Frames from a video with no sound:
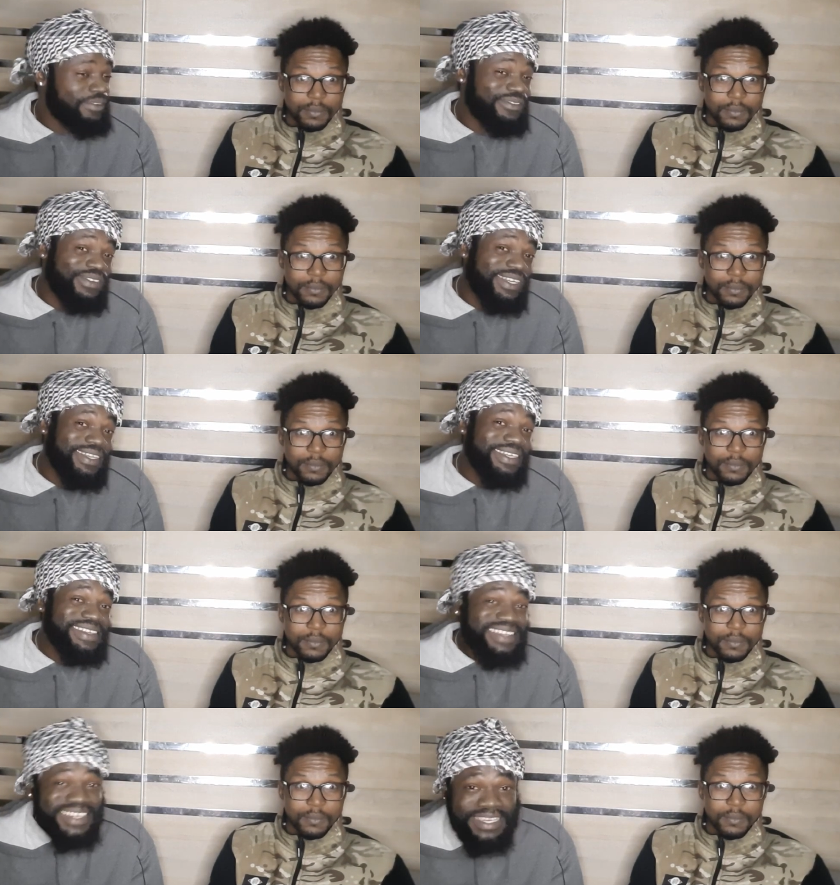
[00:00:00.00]
Speaker 1: for really
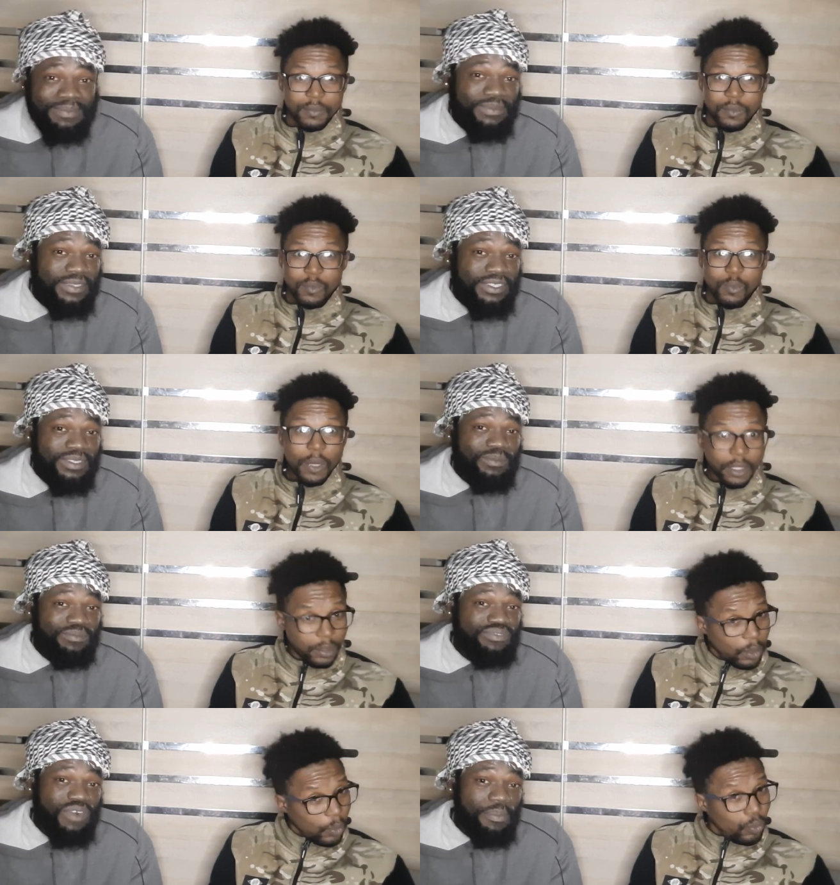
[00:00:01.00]
yeah, one
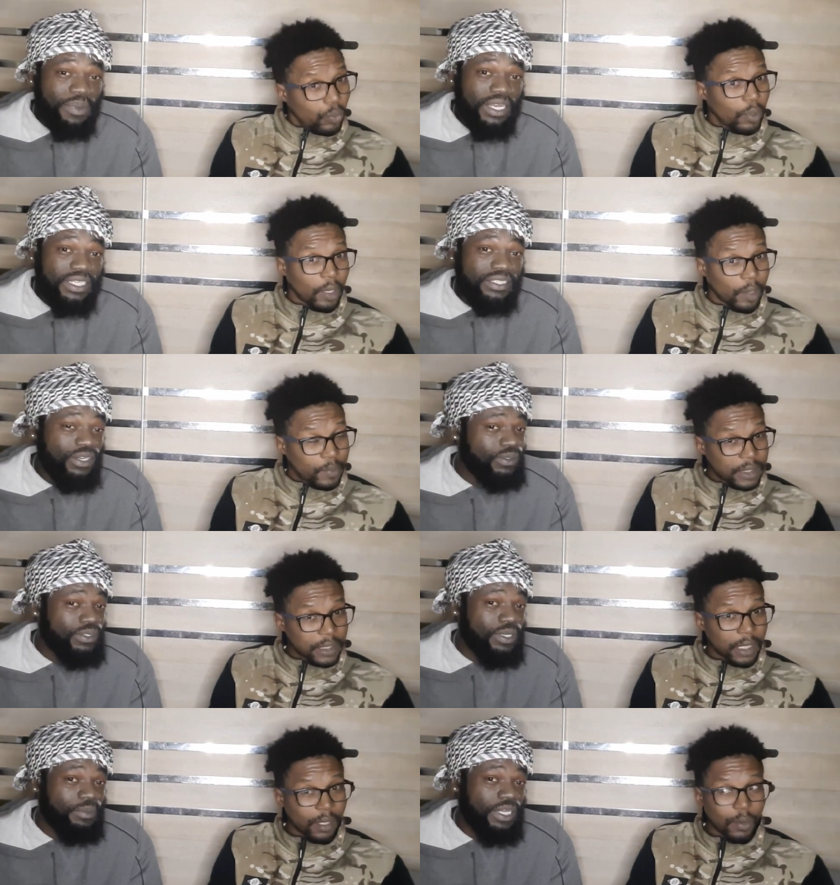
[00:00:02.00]
go, properly yeah, now, you
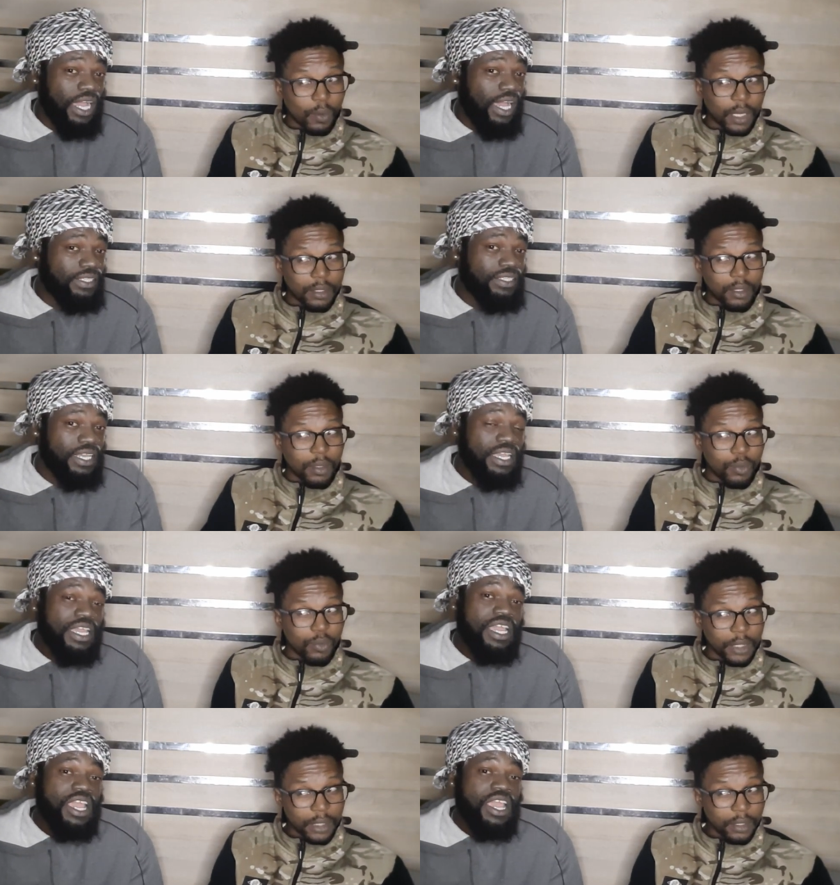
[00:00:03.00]
know, because
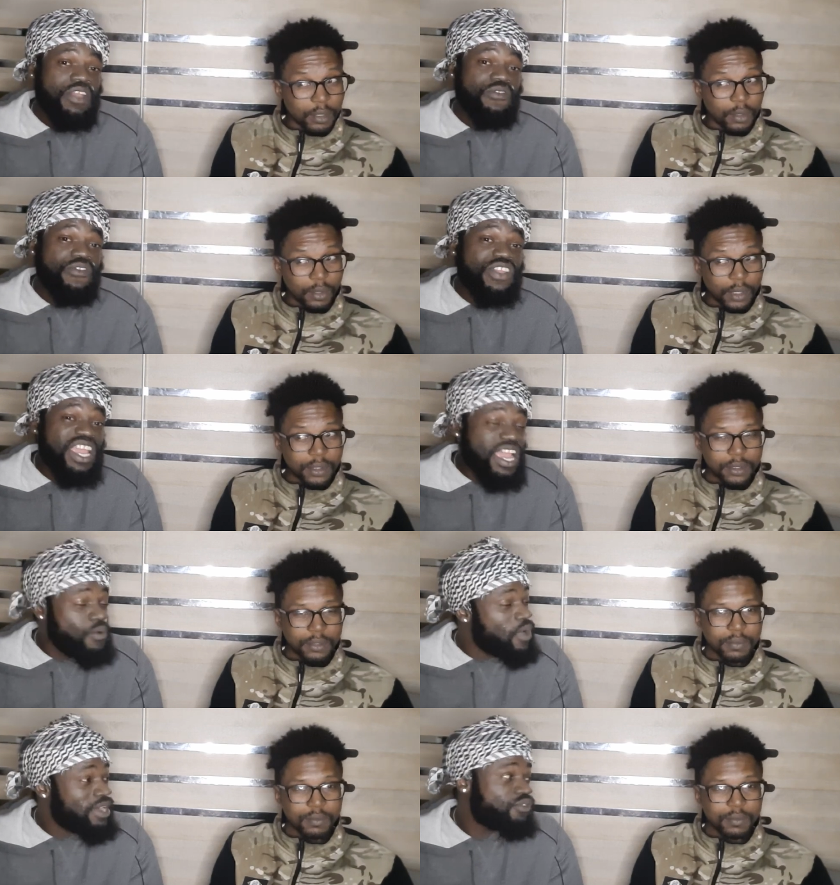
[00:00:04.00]
real real
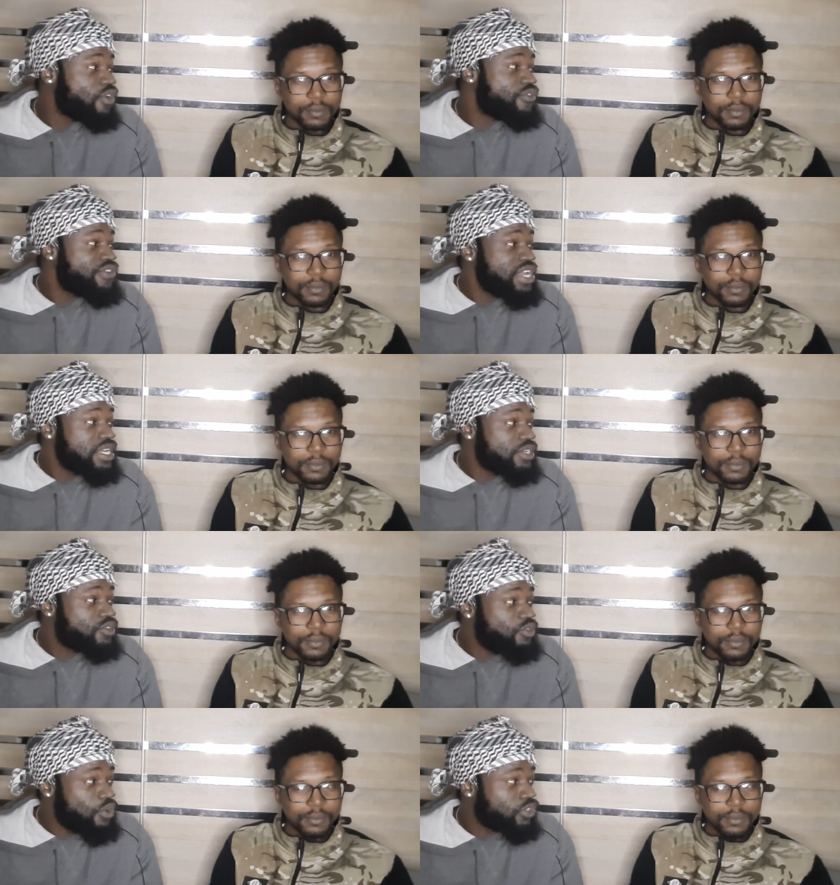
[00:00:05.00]
one got real
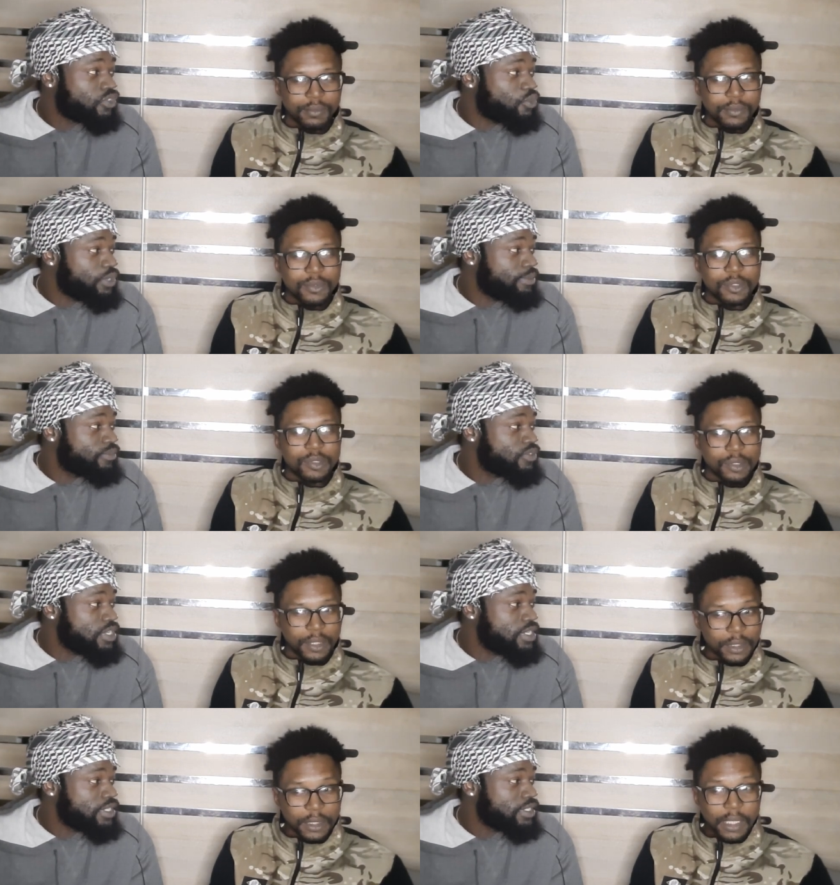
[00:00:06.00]
Speaker 2: close to him, so,
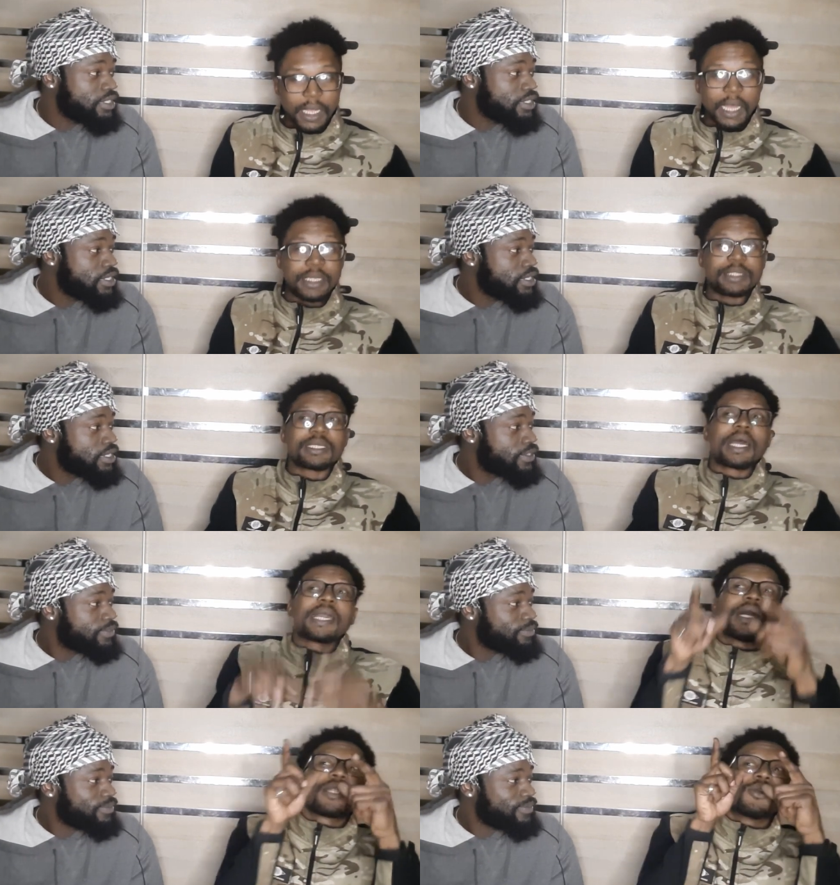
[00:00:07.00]
really. And the sky
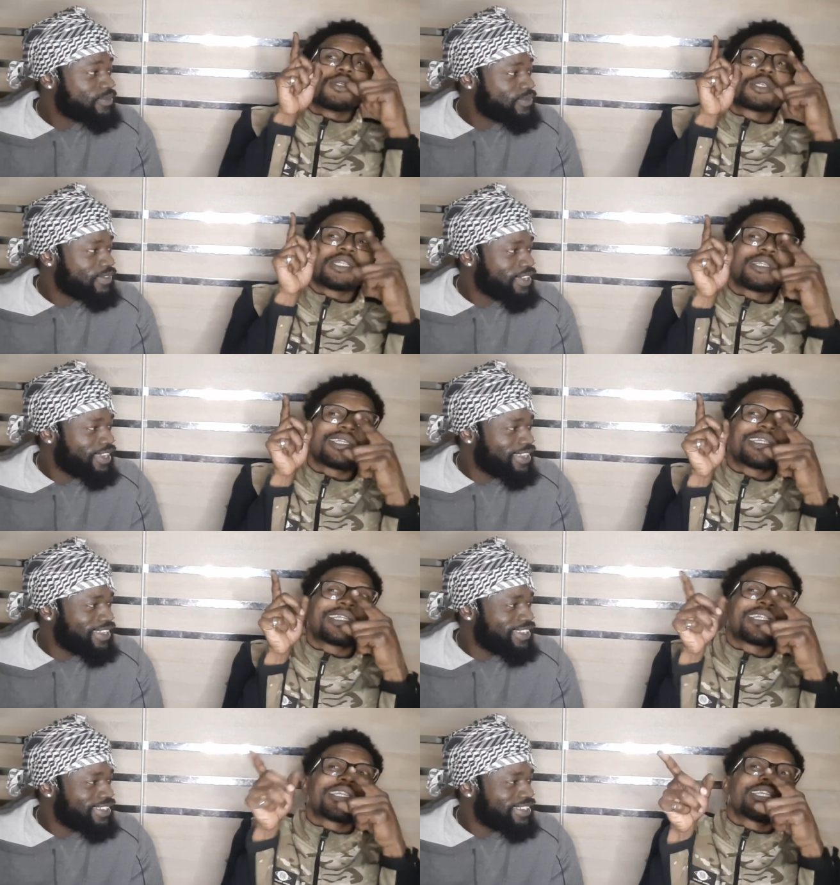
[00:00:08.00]
god goes so
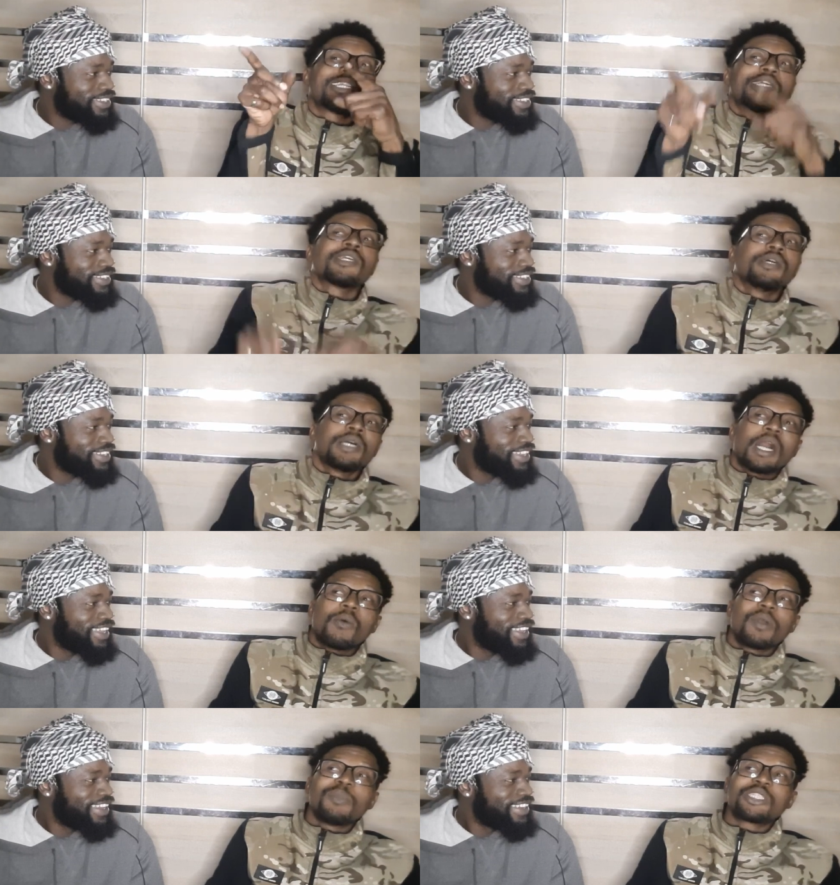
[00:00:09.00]
and
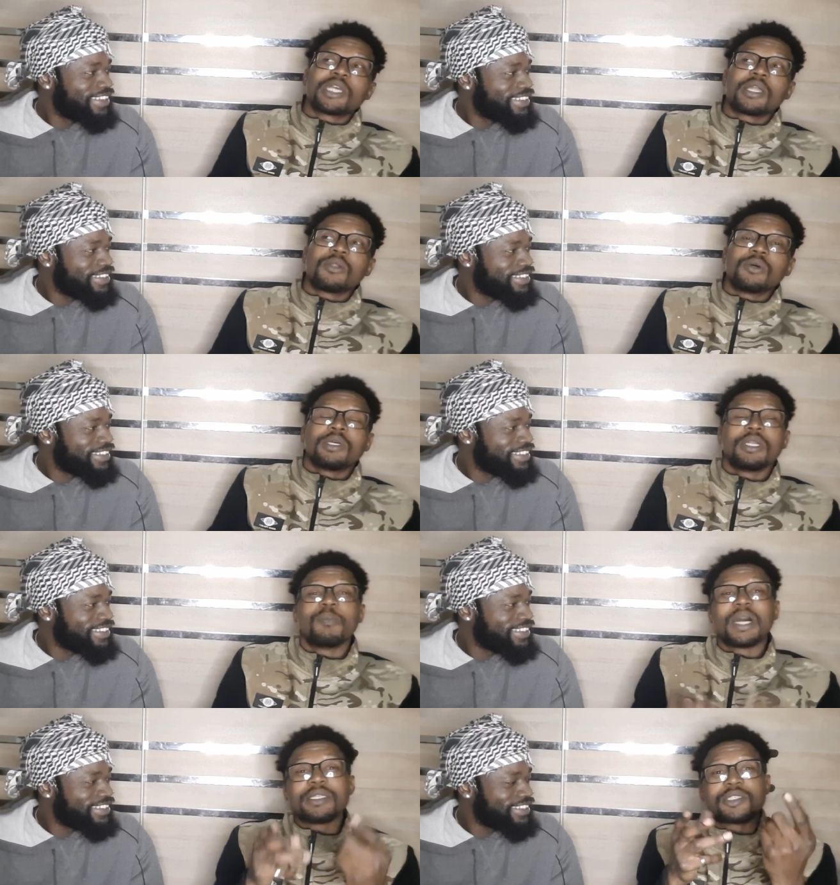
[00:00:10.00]
when me shot the
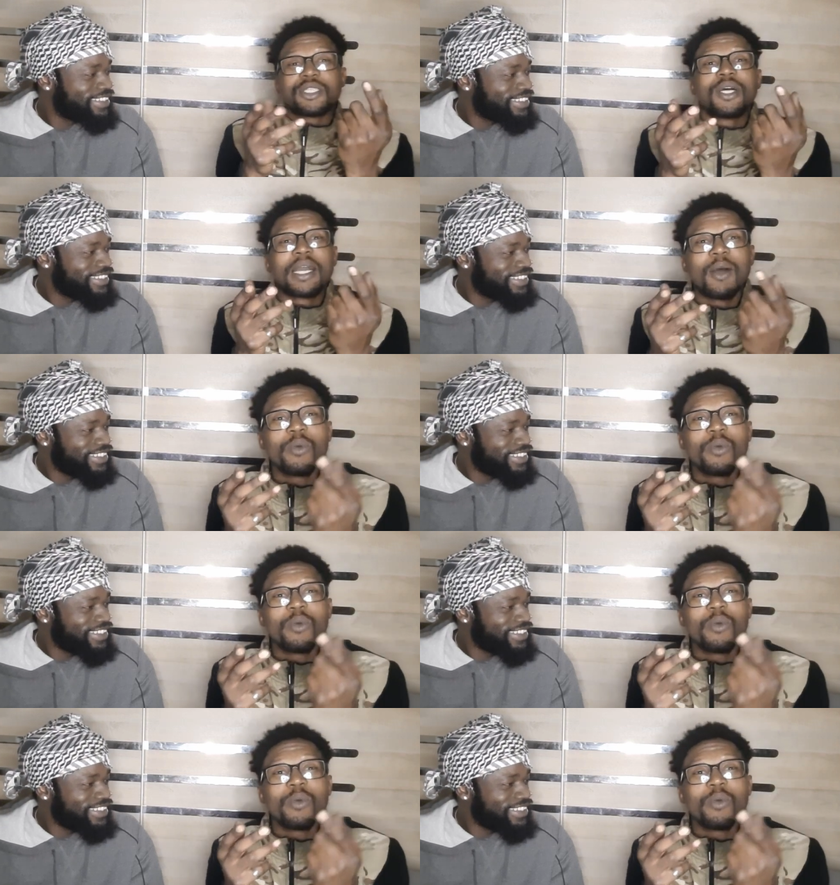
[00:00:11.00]
man sit down and